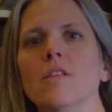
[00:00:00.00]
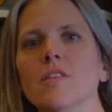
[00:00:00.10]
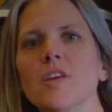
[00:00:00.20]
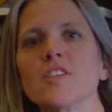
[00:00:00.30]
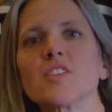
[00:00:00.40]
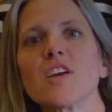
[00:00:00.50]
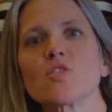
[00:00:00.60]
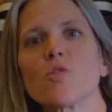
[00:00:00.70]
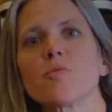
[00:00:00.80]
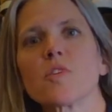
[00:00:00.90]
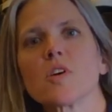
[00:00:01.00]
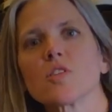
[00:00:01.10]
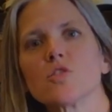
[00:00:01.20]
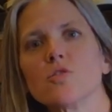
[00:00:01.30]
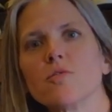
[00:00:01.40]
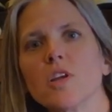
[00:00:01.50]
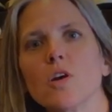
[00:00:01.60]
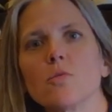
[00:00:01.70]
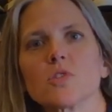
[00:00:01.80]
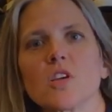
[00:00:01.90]
Thanks, guys. Hope the shoe
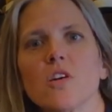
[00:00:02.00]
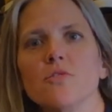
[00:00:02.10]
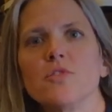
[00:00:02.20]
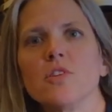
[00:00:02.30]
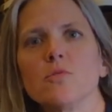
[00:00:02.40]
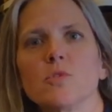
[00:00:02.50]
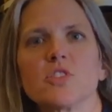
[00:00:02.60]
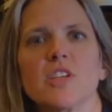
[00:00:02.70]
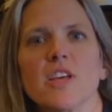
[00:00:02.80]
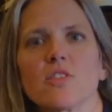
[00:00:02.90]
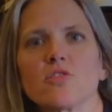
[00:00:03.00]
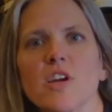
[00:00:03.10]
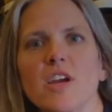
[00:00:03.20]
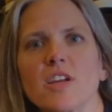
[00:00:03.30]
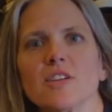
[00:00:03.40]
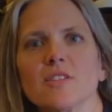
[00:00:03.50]
video was helpful. We'll see you at the track.